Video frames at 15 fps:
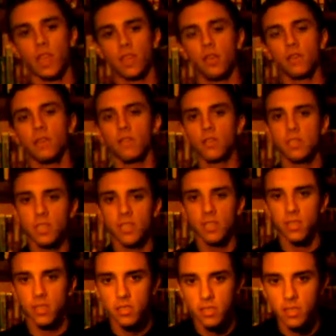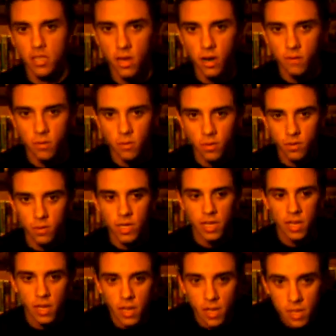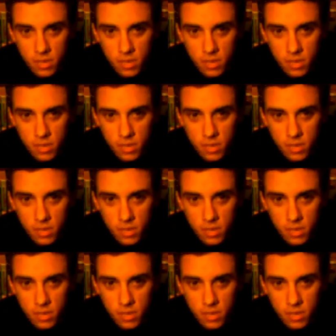Thank you for listening. This is DDog420